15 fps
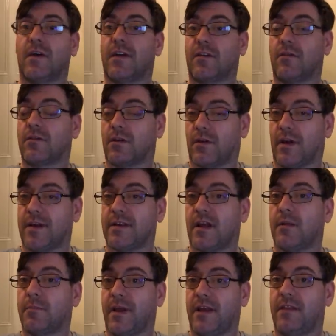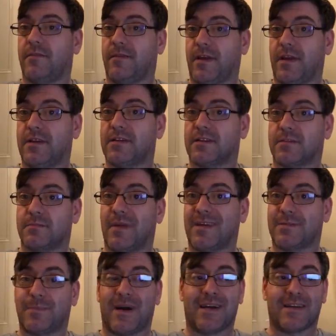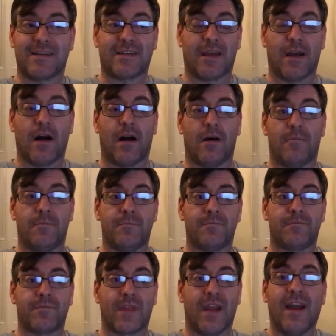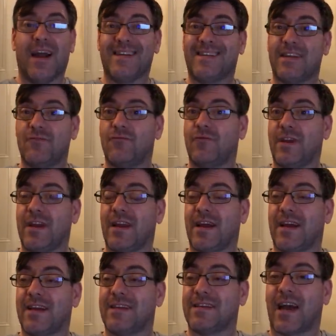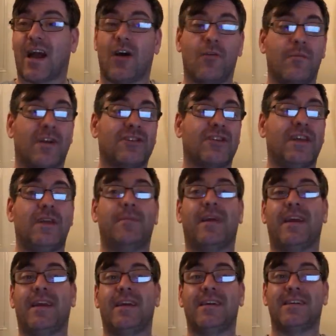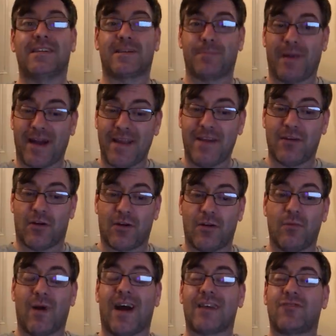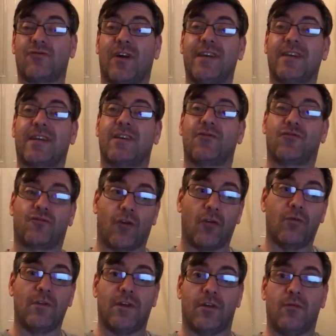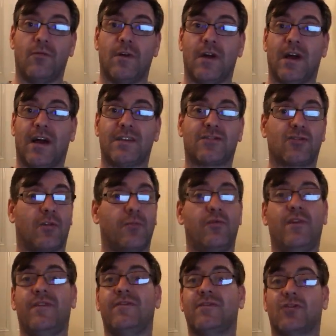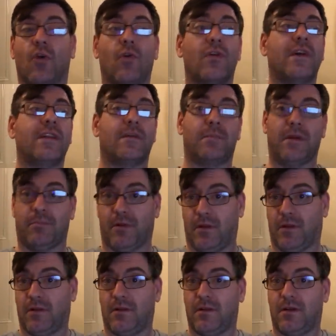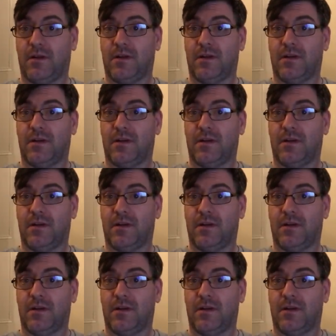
So I thought, alright, I'll pay the fees as, as bad as they are. Didn't realise how much eBay spied on you and tried to control you and stop you even talking to people.